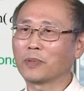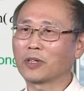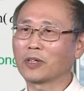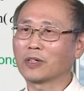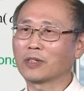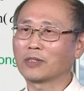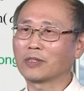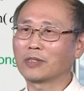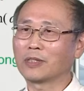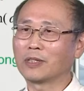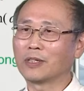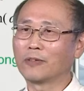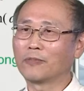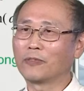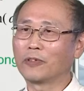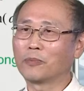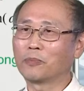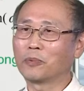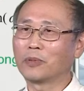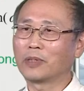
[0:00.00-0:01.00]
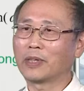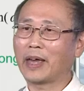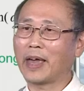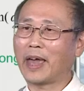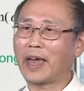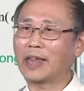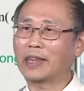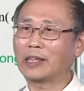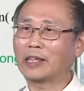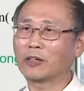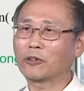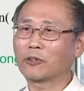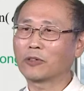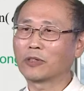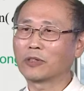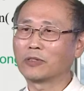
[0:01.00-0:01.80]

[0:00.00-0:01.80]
because if you put N equal